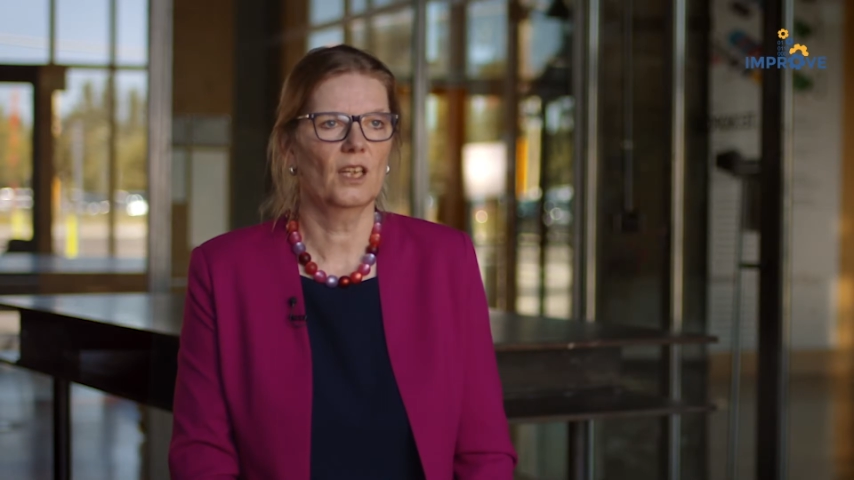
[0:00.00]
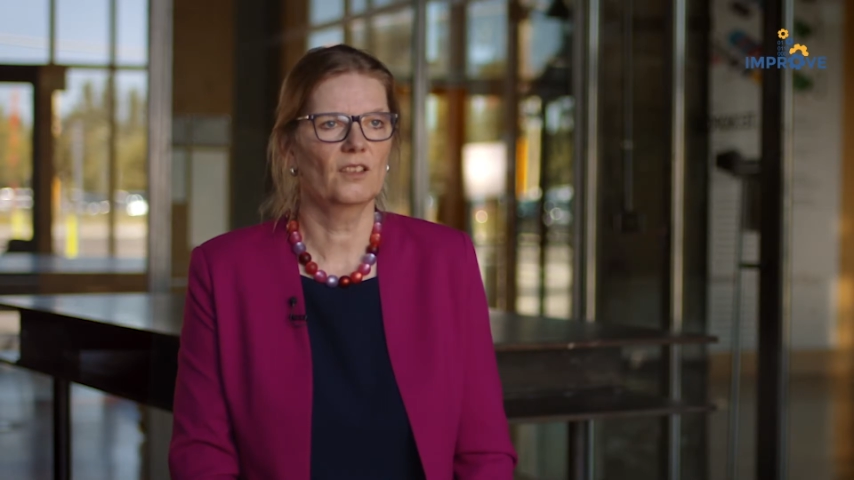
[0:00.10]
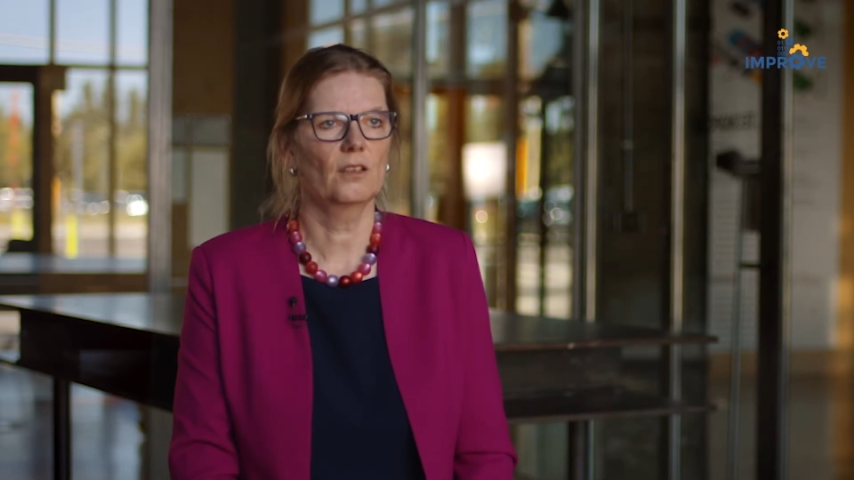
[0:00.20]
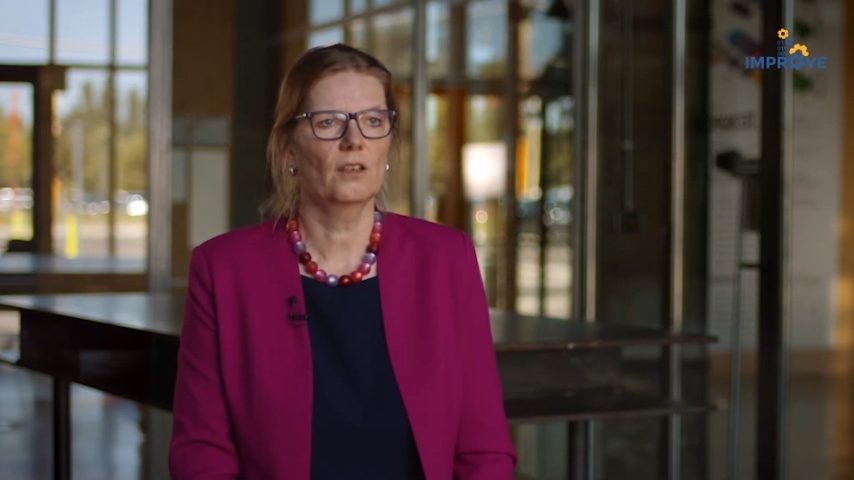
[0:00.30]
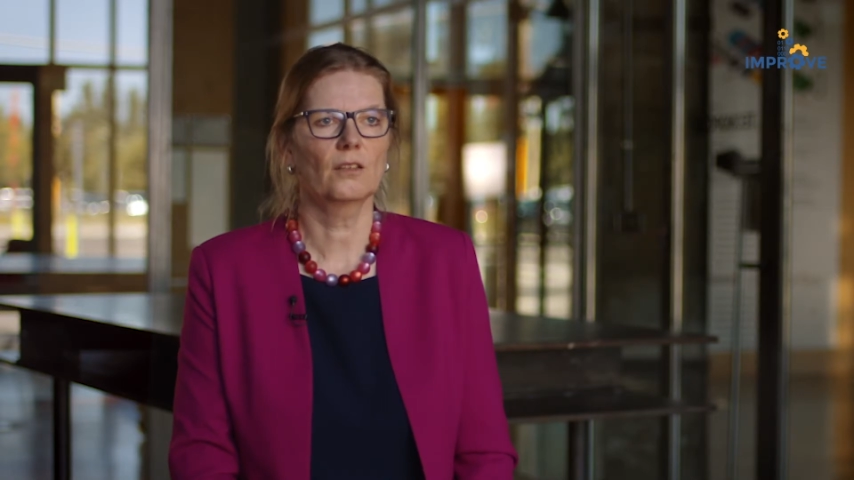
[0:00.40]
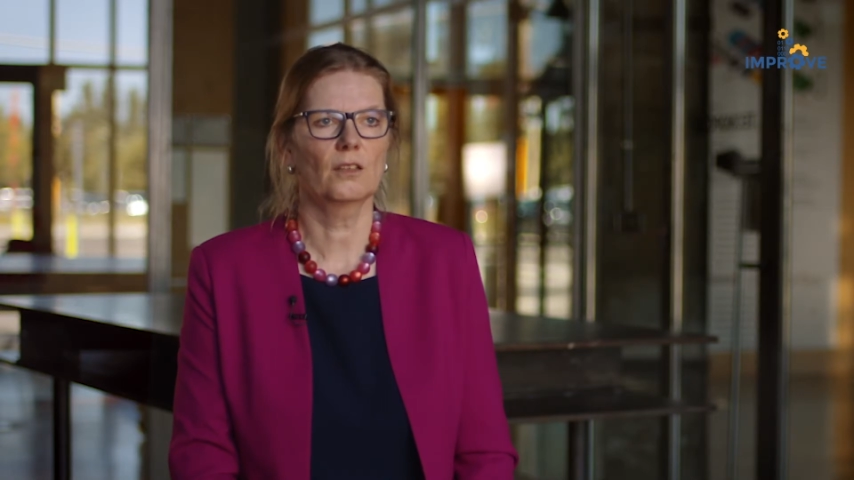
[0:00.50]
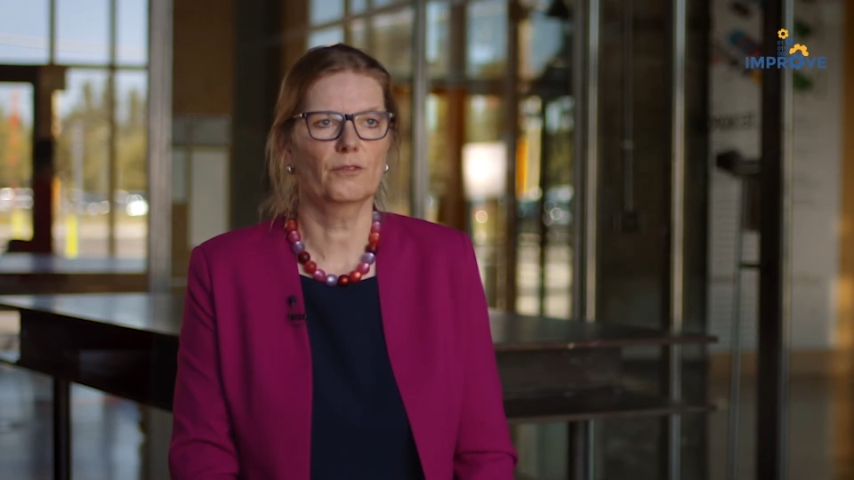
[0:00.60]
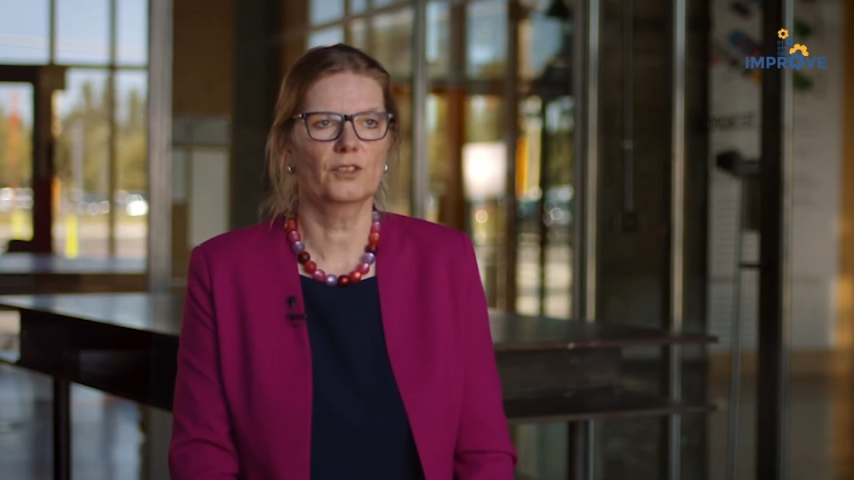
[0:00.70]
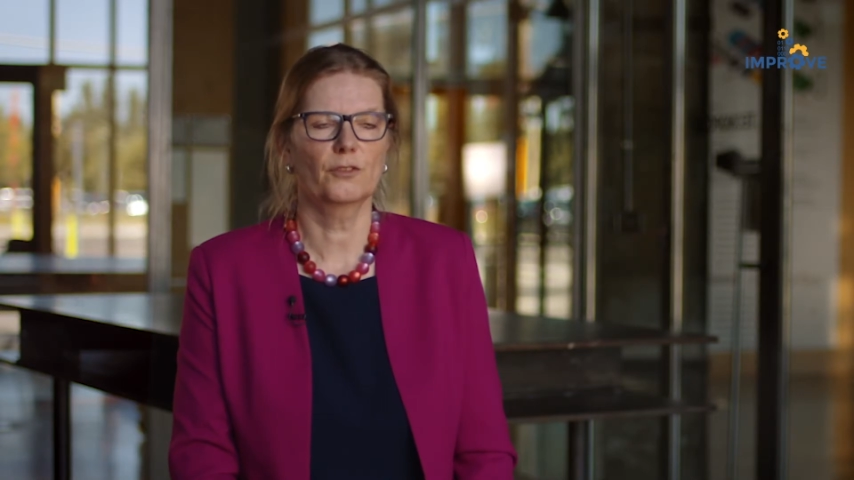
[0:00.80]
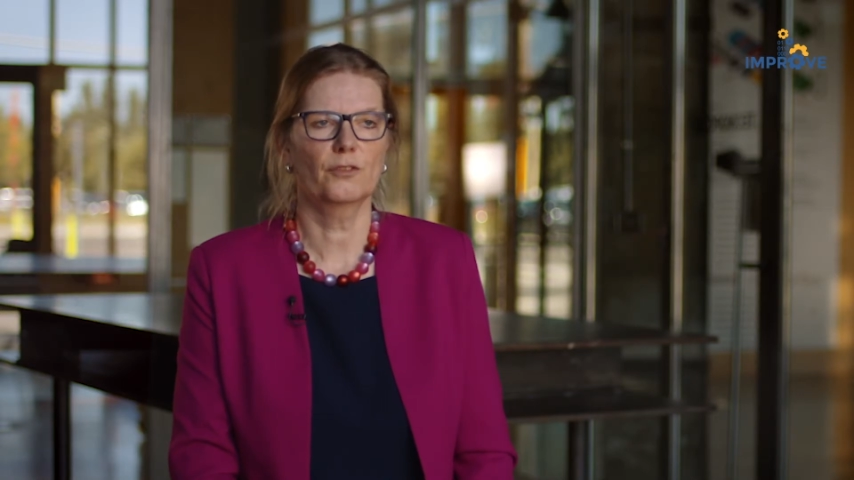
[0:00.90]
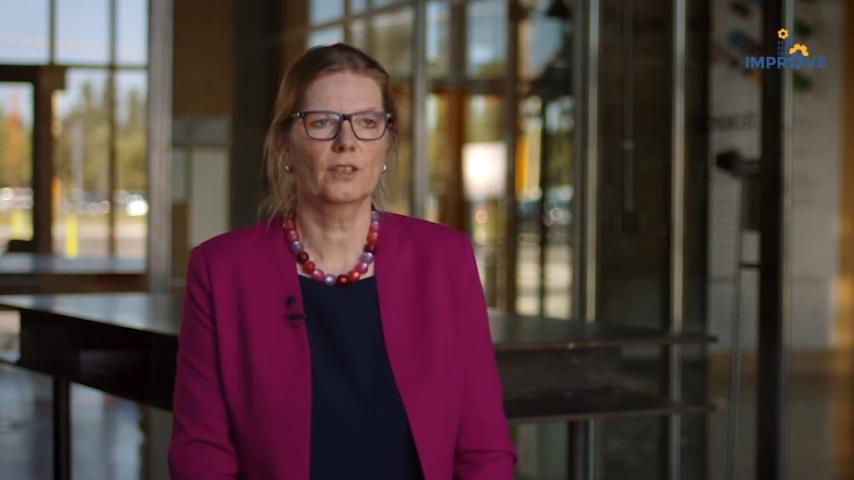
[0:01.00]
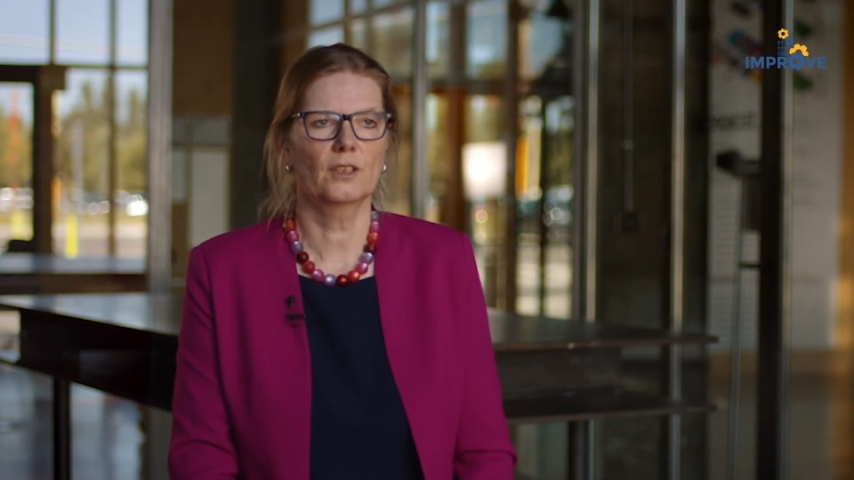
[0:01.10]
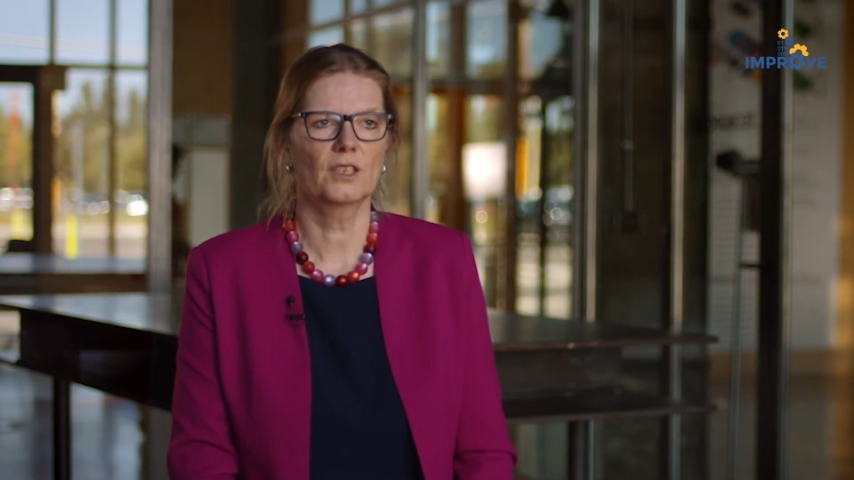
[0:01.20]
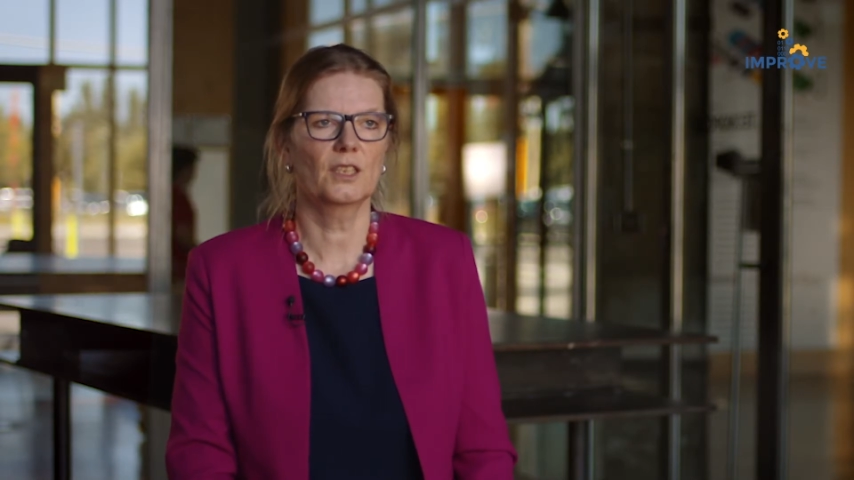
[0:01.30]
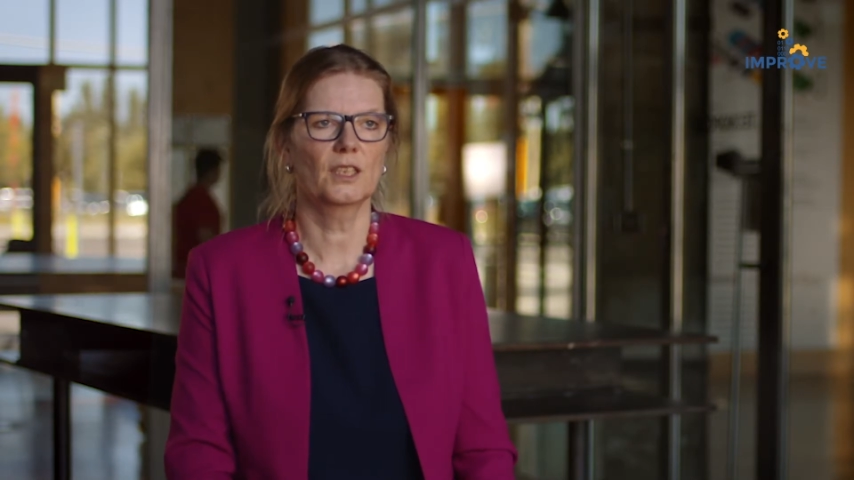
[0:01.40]
has a lot of
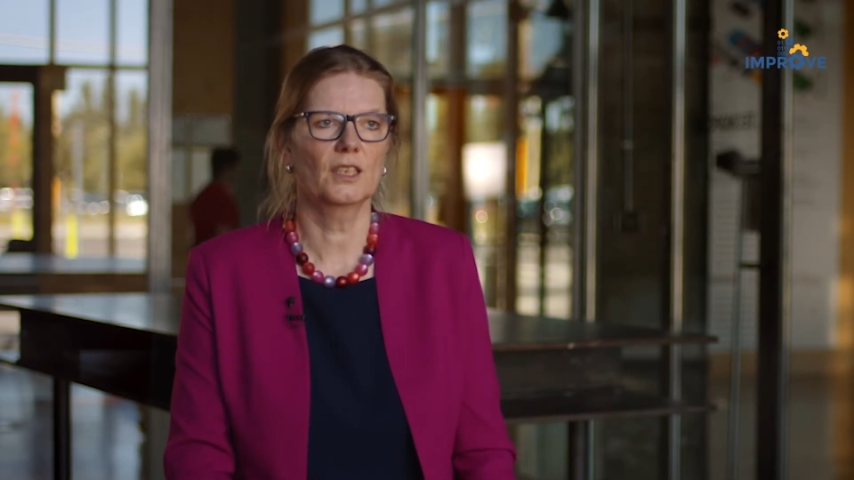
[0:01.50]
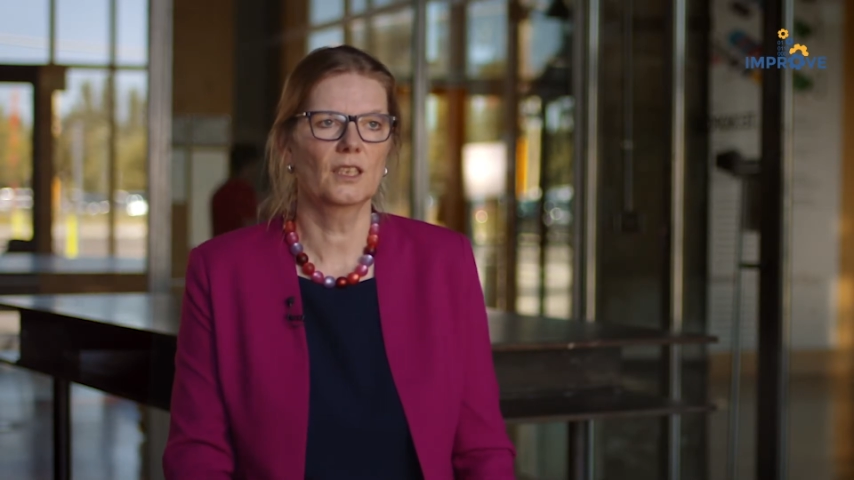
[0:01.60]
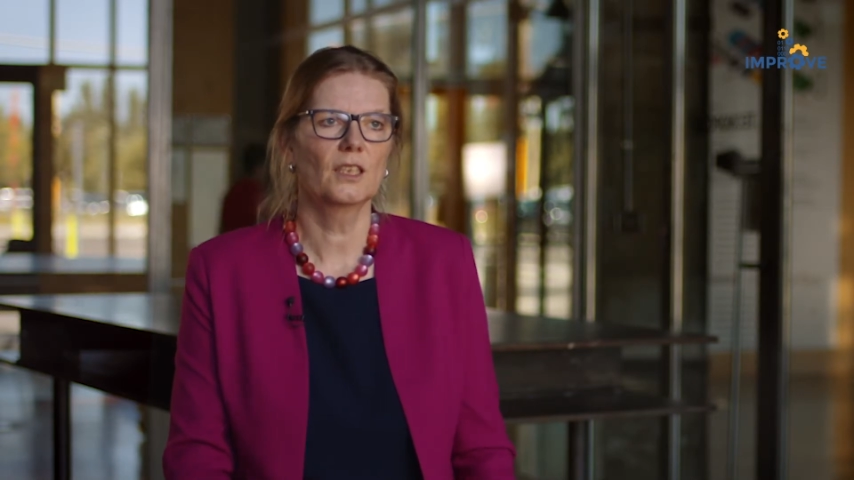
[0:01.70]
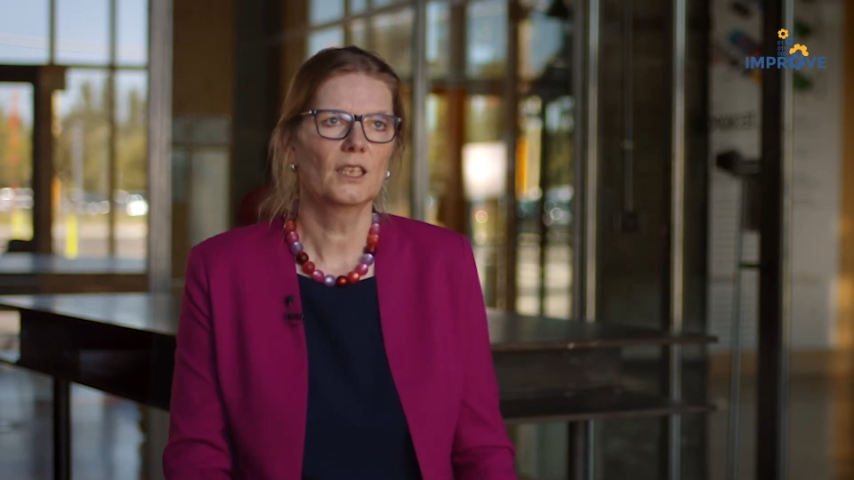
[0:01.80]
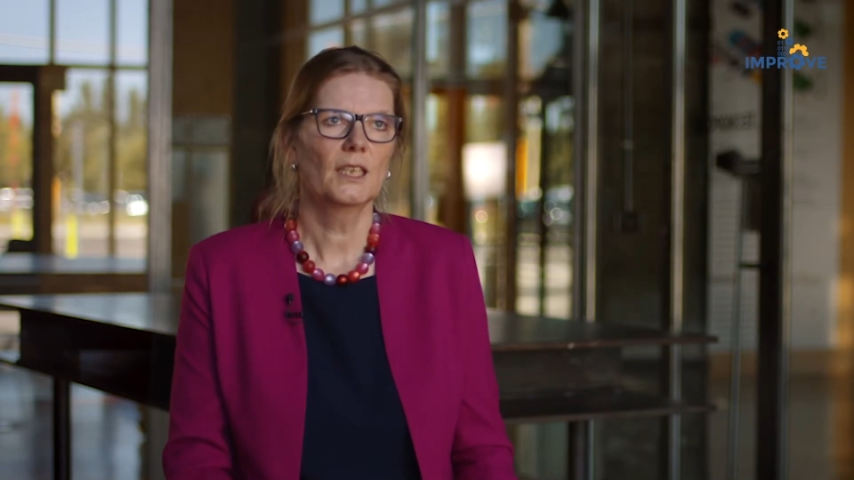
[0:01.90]
different, uh,